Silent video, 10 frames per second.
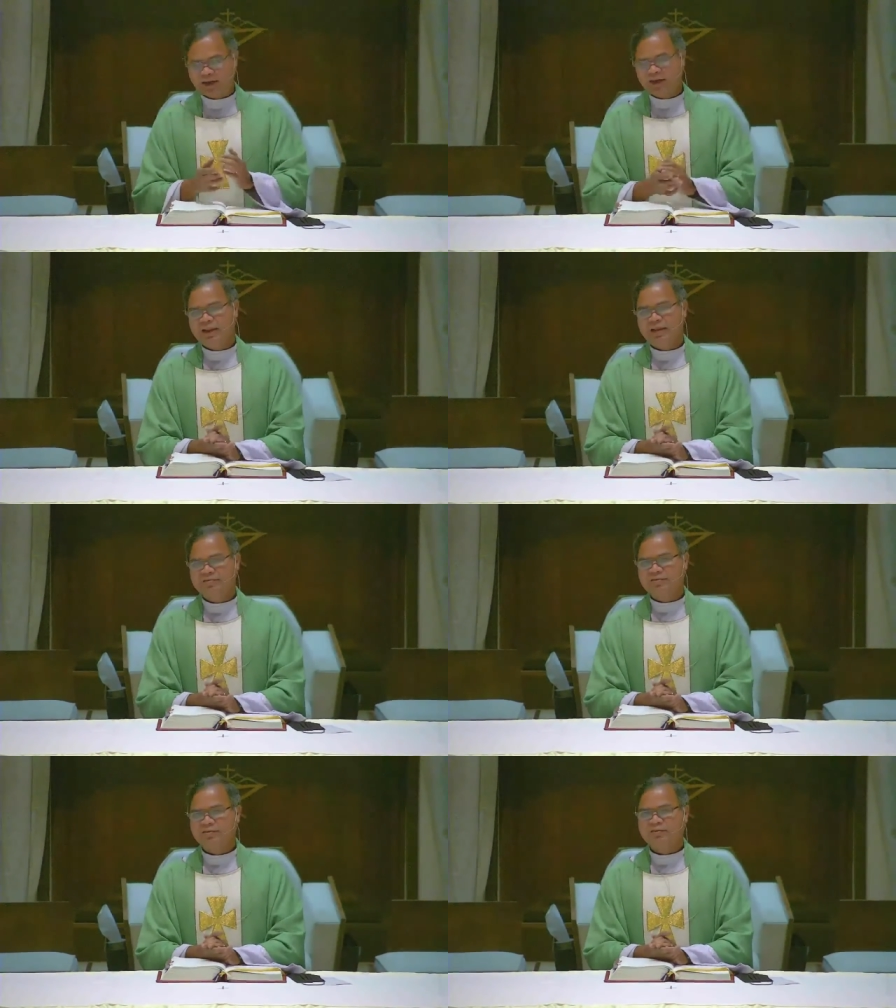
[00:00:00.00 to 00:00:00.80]
and
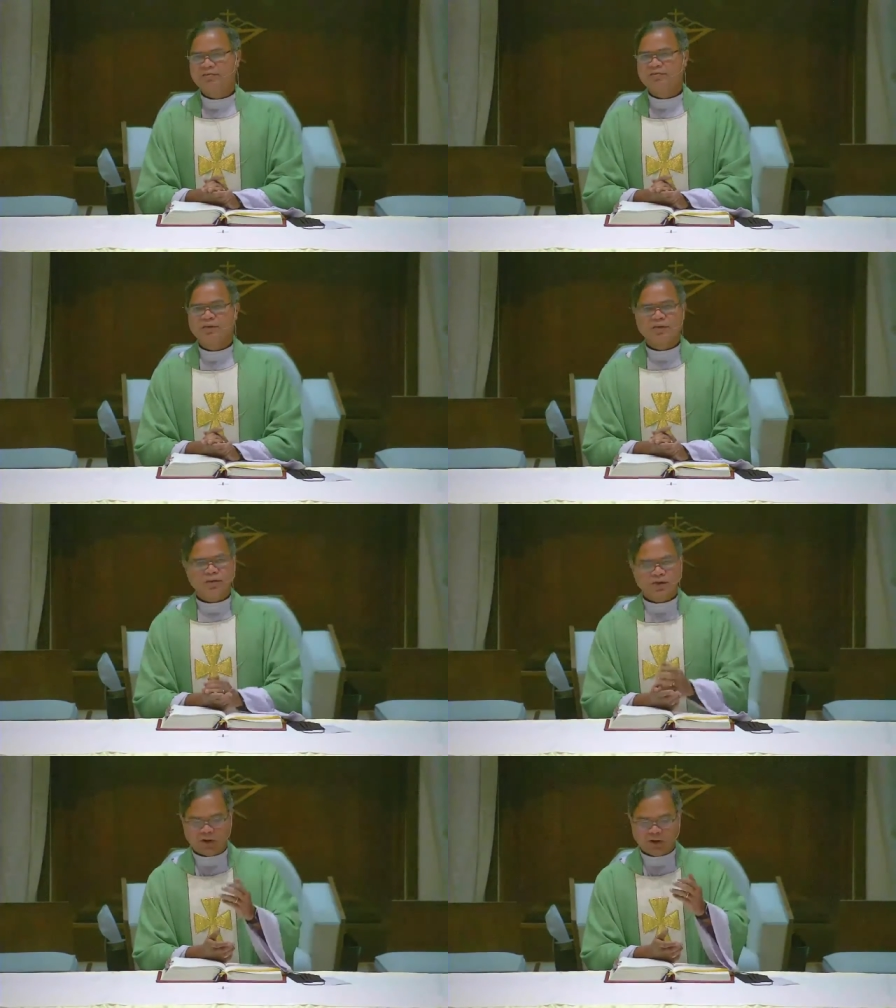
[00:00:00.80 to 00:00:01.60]

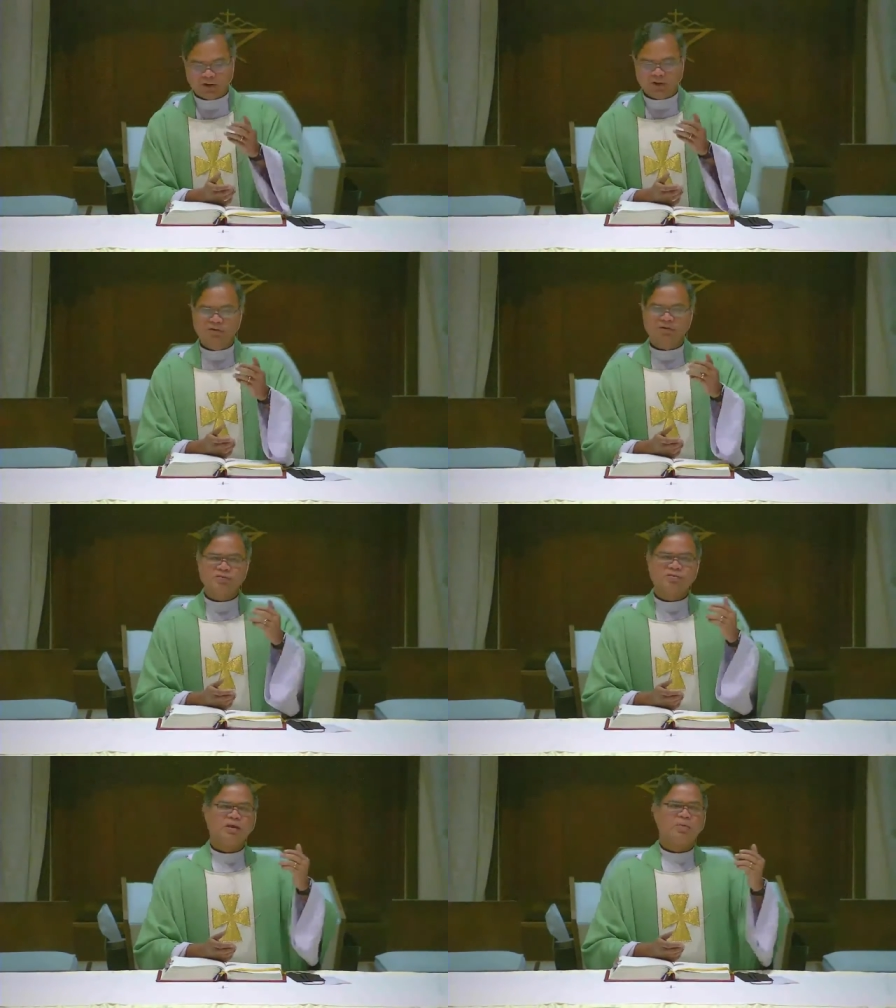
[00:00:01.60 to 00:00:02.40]
regulations in
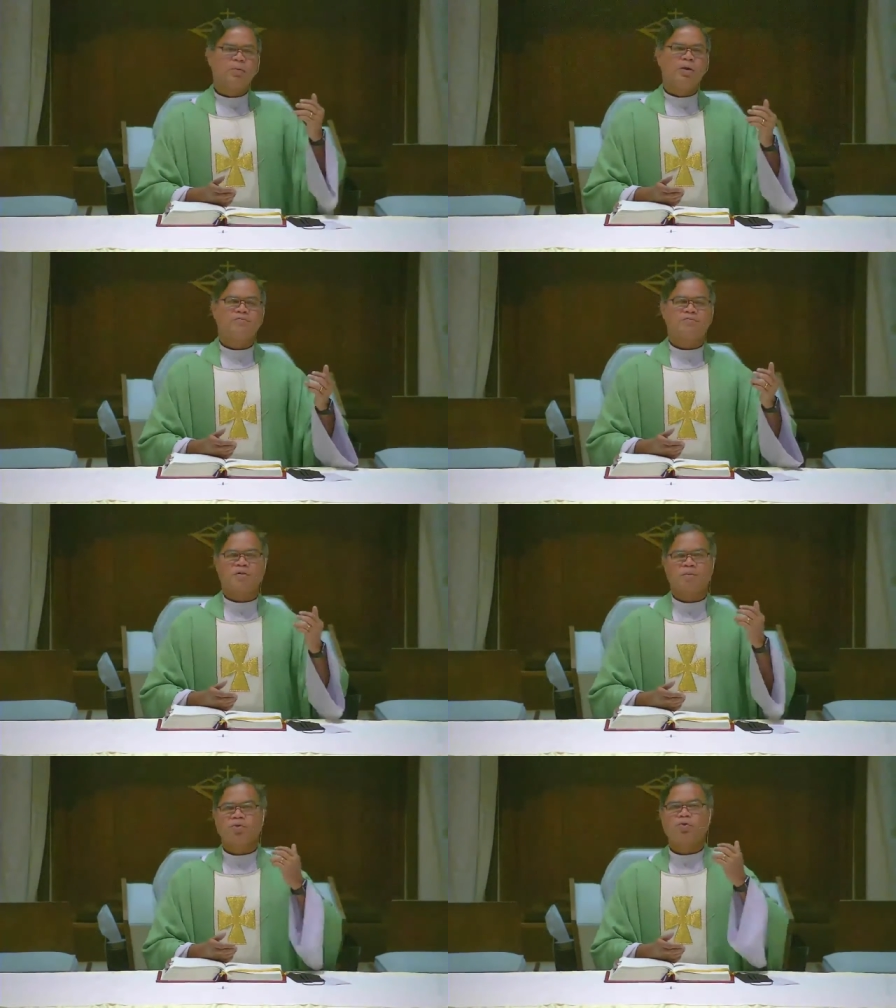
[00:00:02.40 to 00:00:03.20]
order to stay
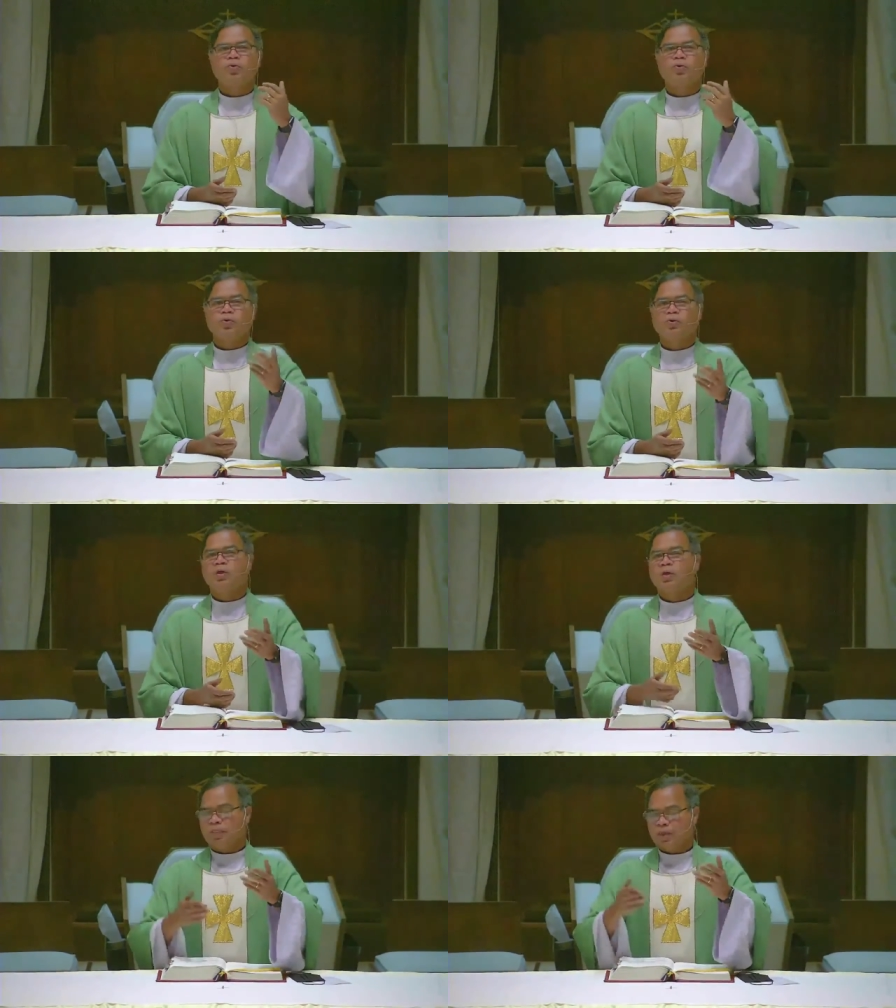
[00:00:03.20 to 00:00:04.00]
away from the
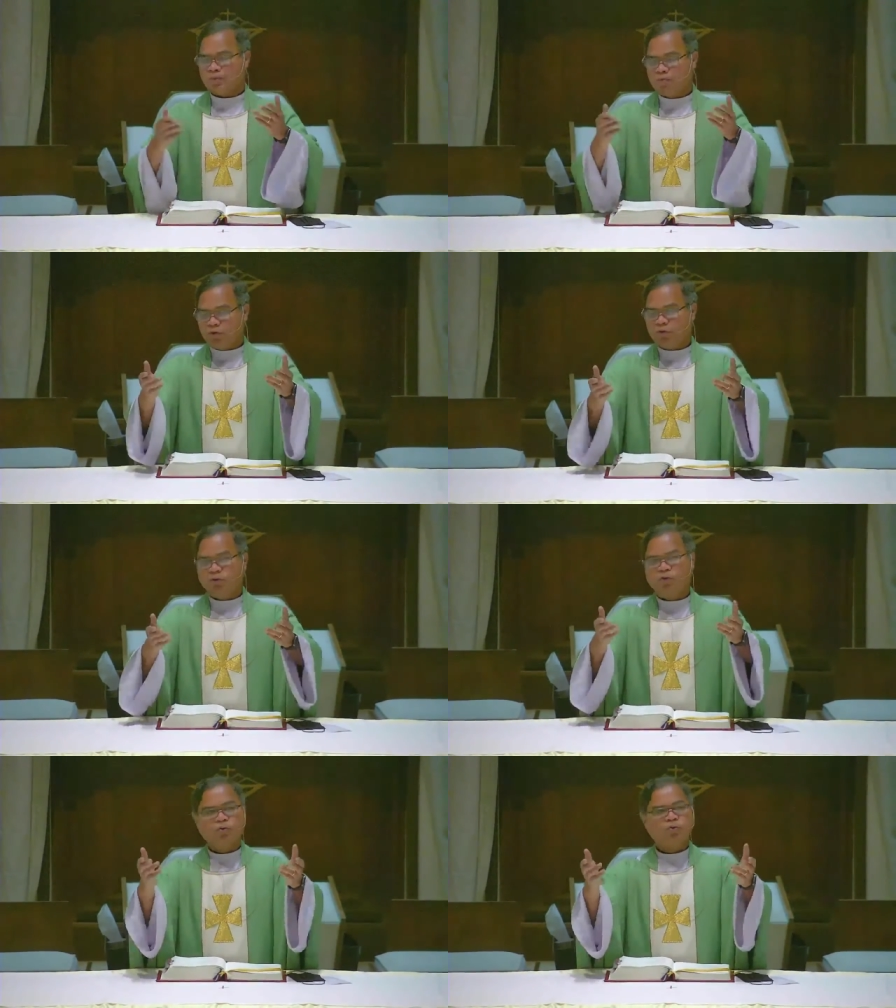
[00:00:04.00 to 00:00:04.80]
good that
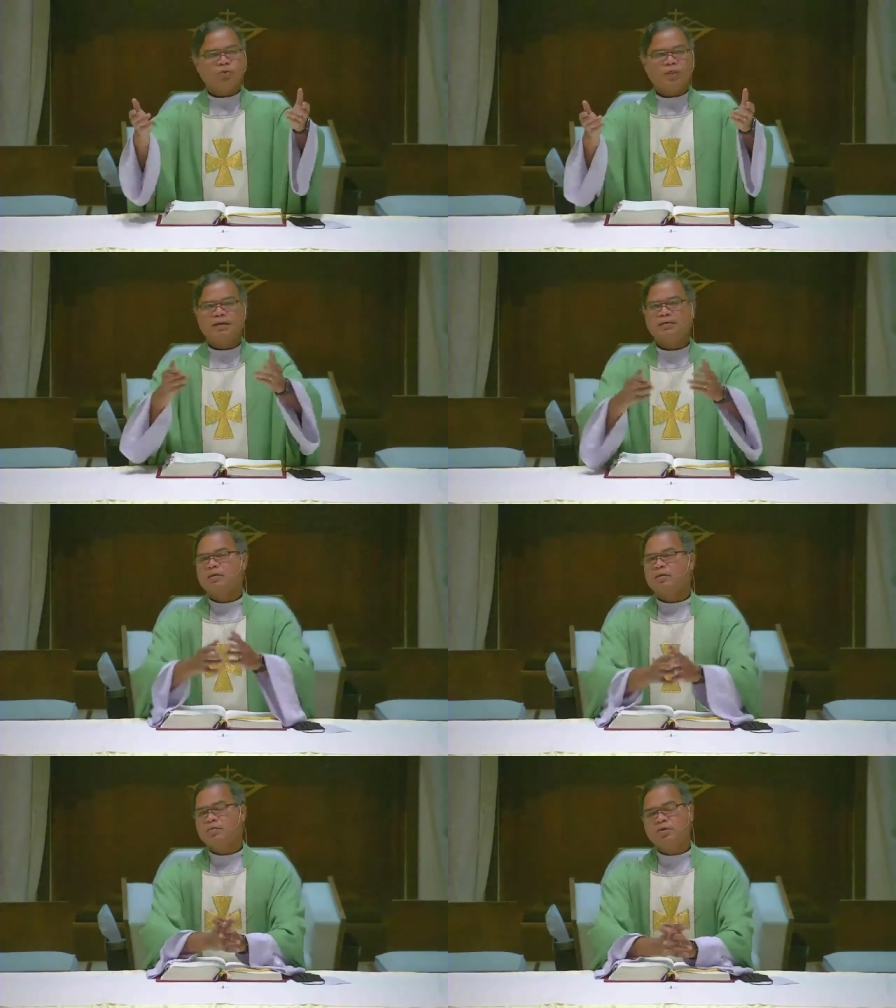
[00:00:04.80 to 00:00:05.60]
we could do to
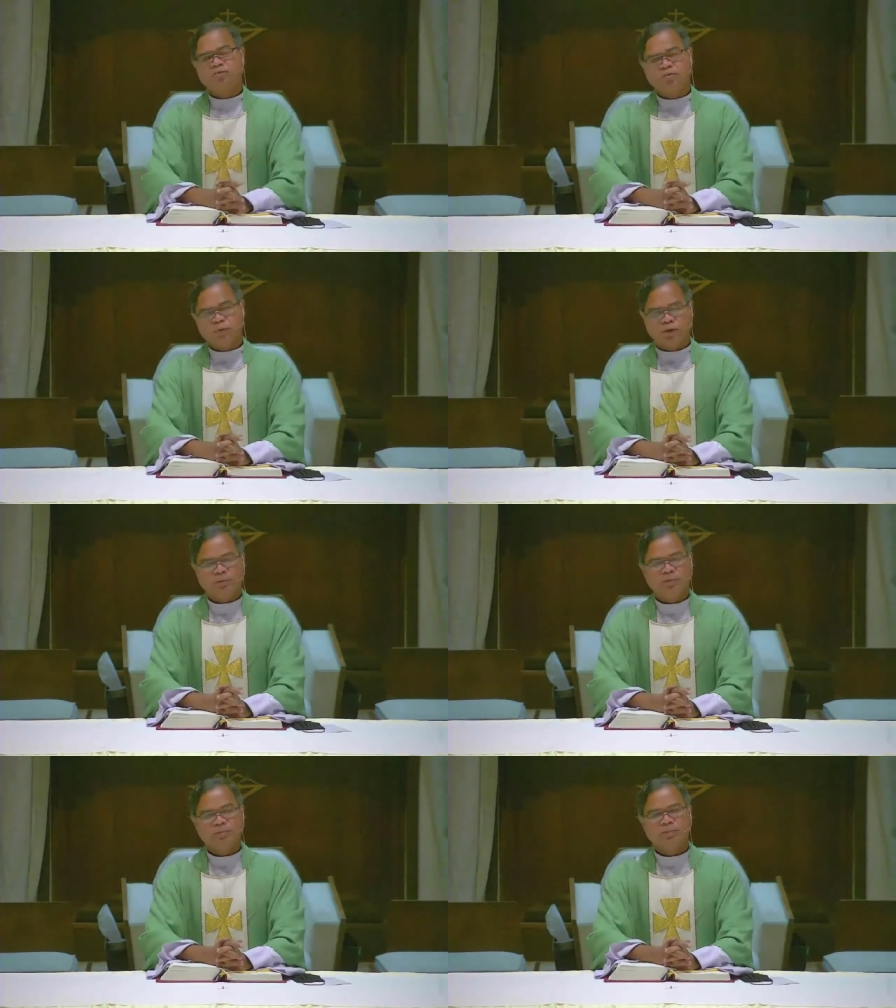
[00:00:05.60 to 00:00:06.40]
that
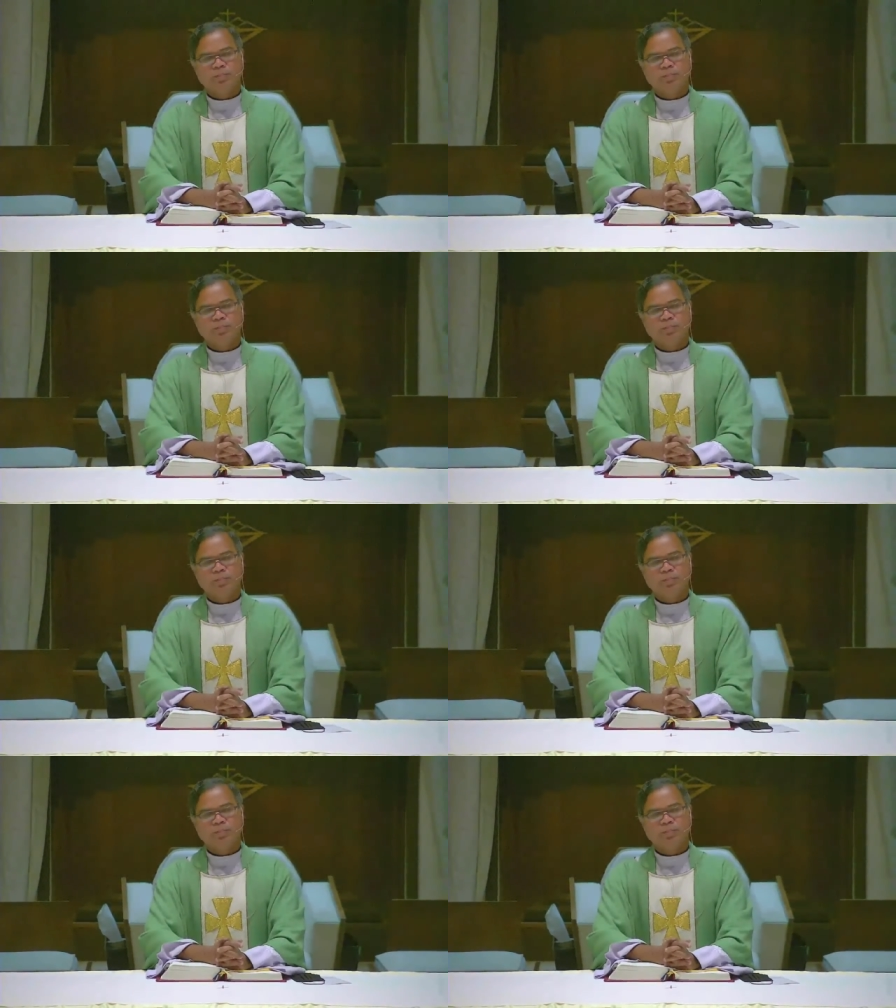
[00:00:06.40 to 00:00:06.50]
individual.